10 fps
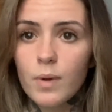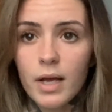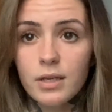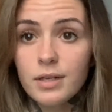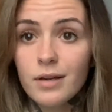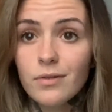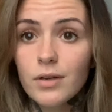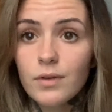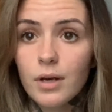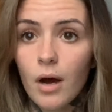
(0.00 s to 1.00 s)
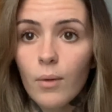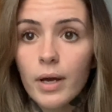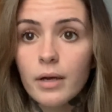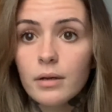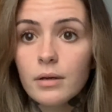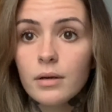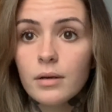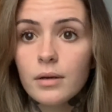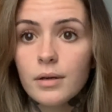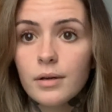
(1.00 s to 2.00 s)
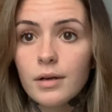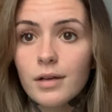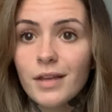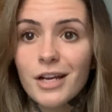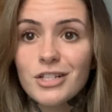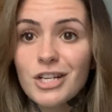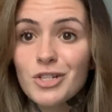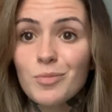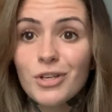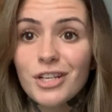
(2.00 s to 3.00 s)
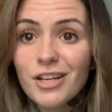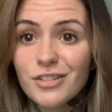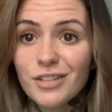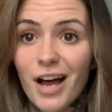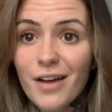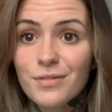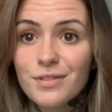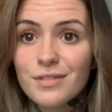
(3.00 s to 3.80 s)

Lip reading: and you'd never even know it. And that could change a million other lives.